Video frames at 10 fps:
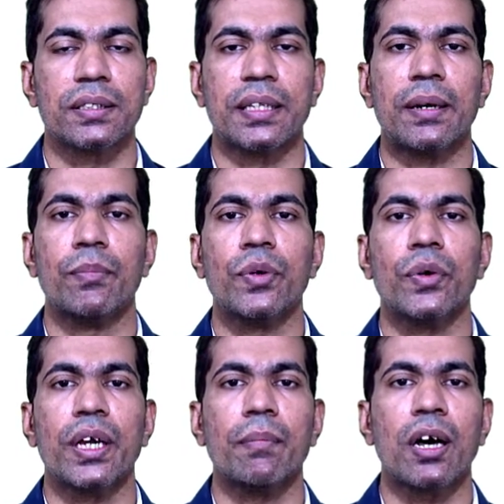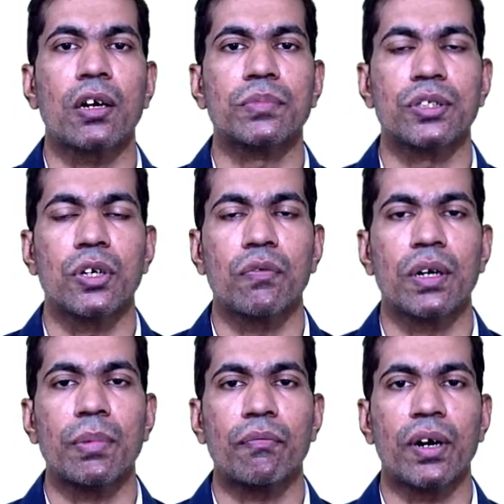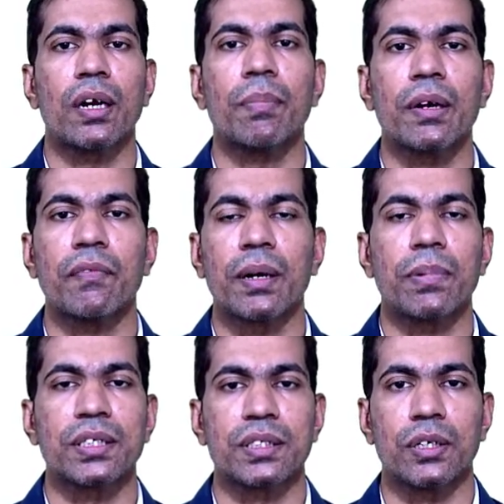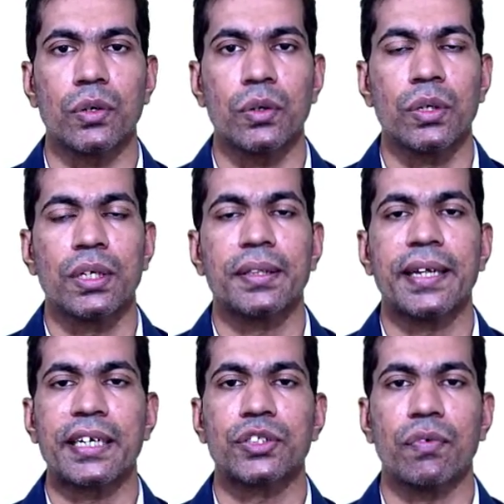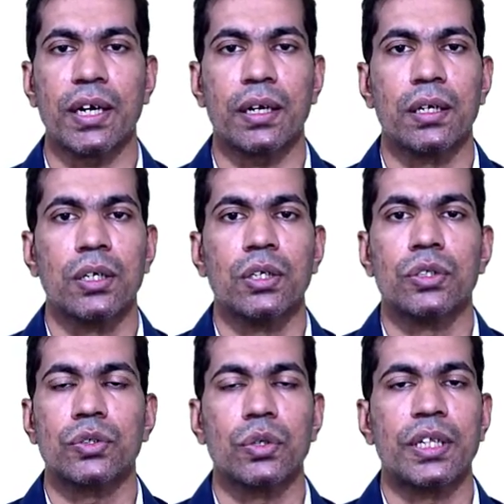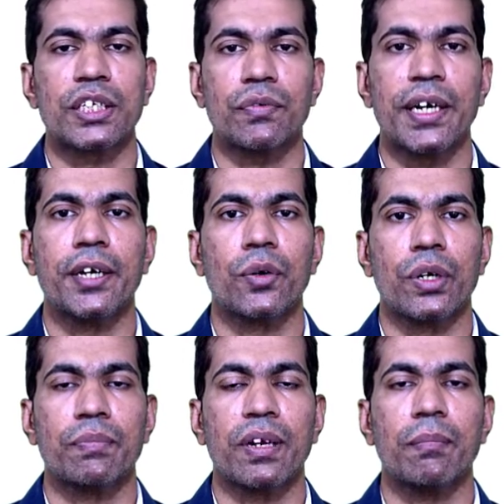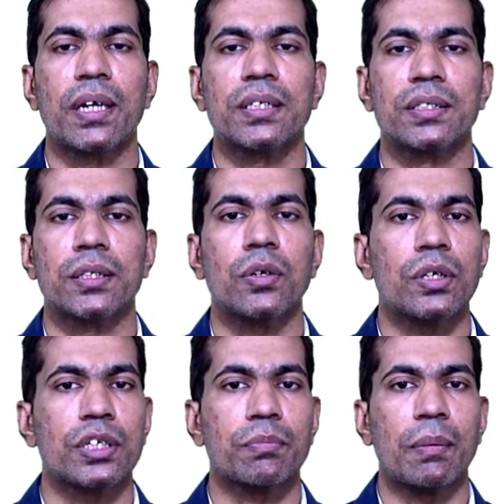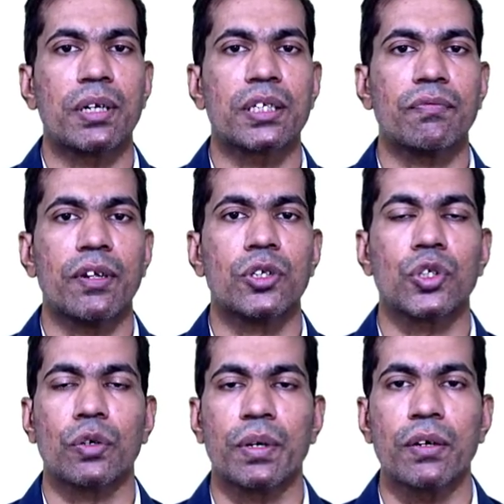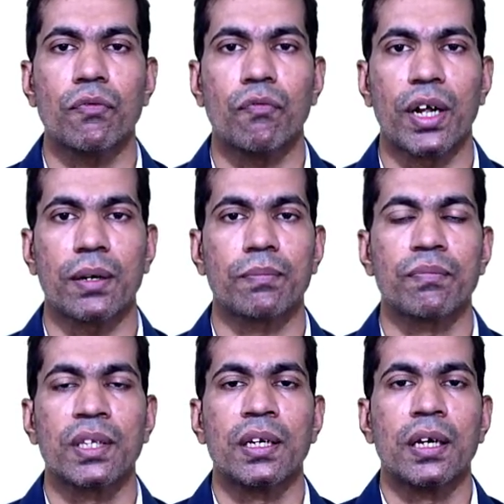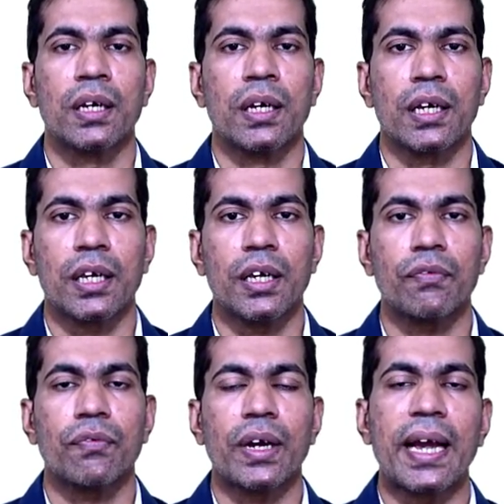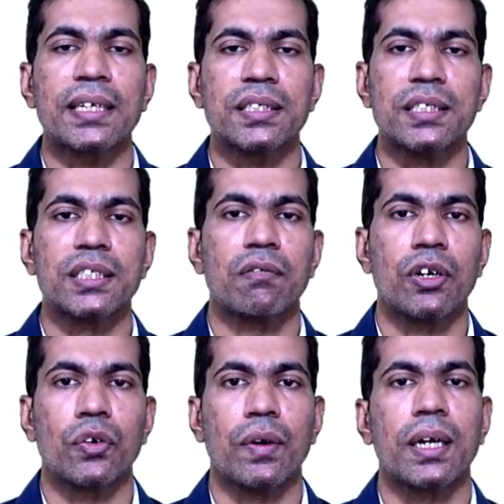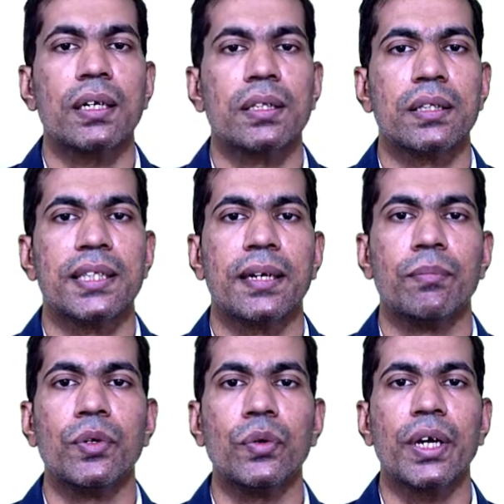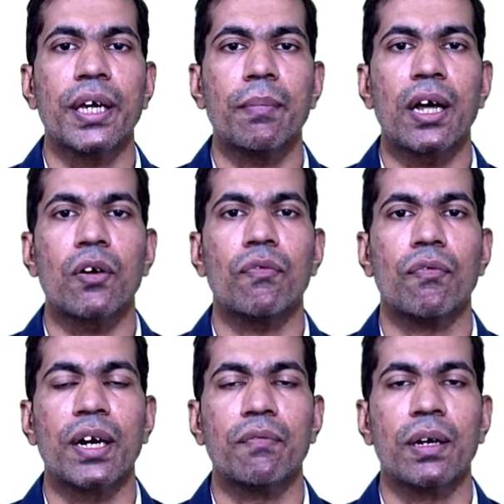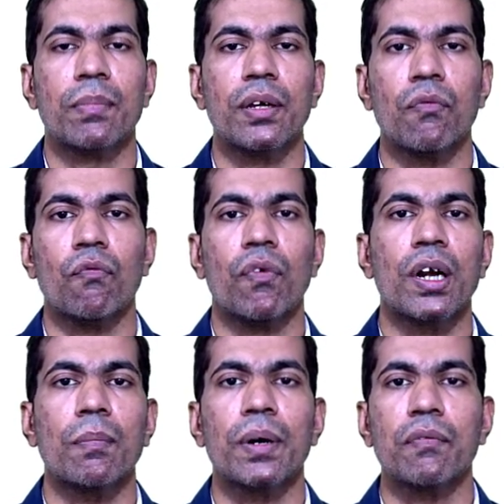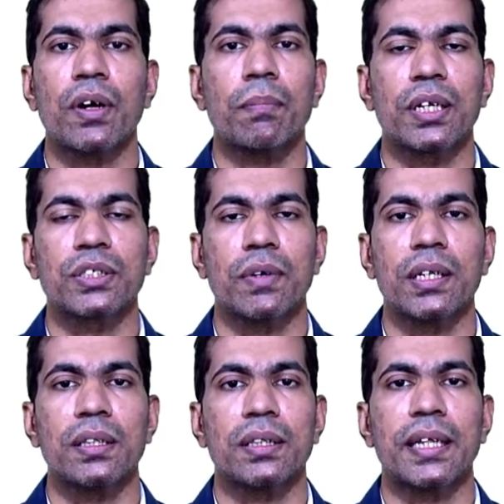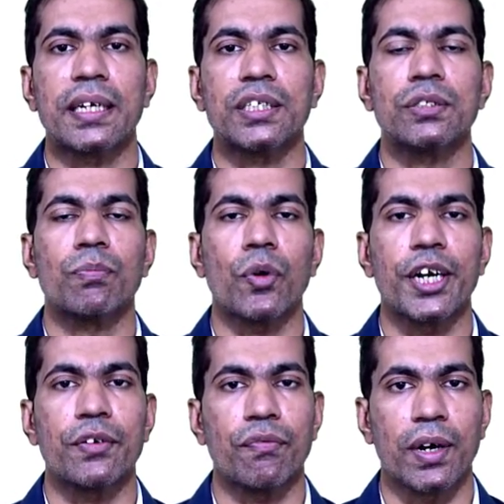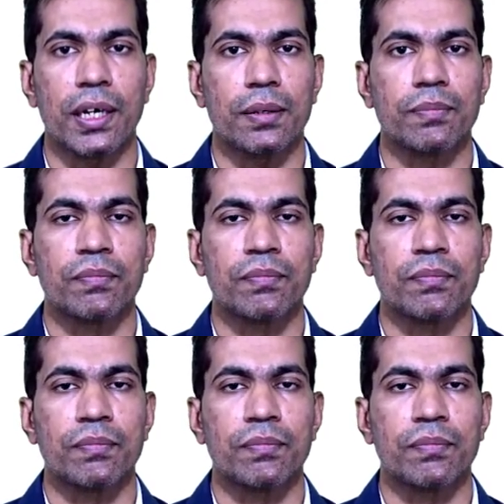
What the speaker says: then mu A bar of 0 will be 1 upon 1 plus 0, that is 1. So that's very true. If number is 0, its membership value should be 1. If x is equal to 1, then mu A bar of 1 will be 1 upon 1 plus 1, that is 0.5.